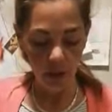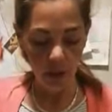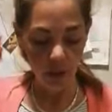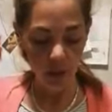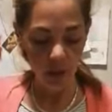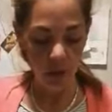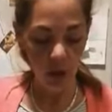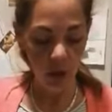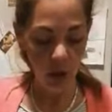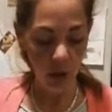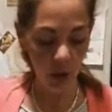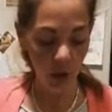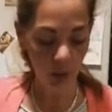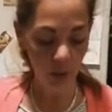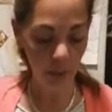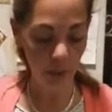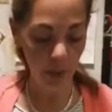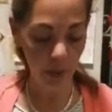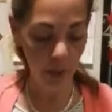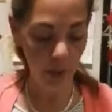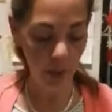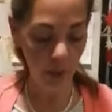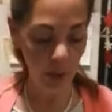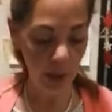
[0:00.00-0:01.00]
the
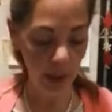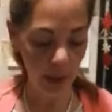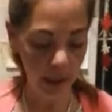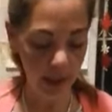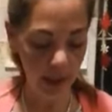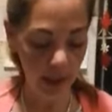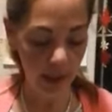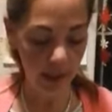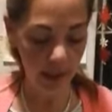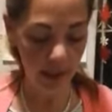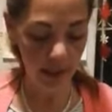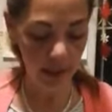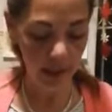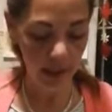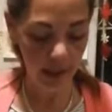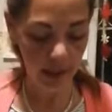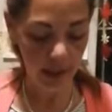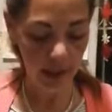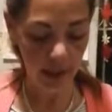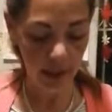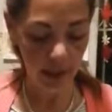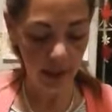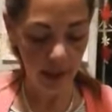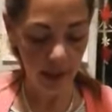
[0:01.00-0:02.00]
copper wire
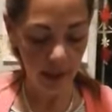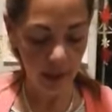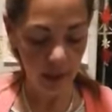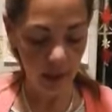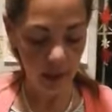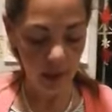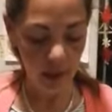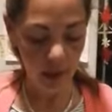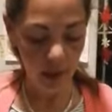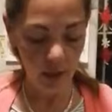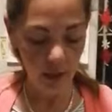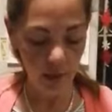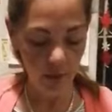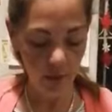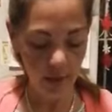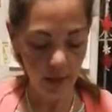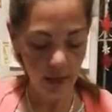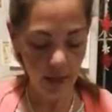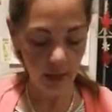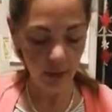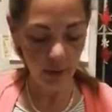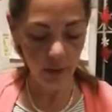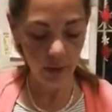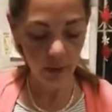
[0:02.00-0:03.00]

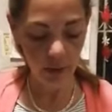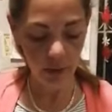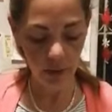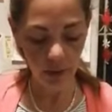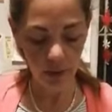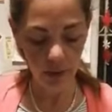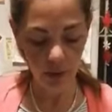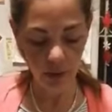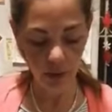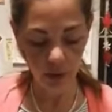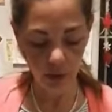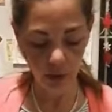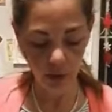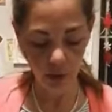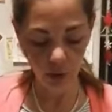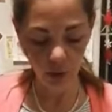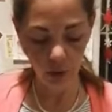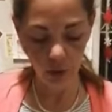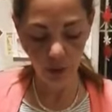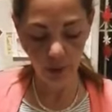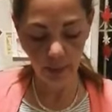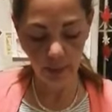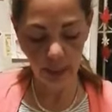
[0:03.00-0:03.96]
around the straw.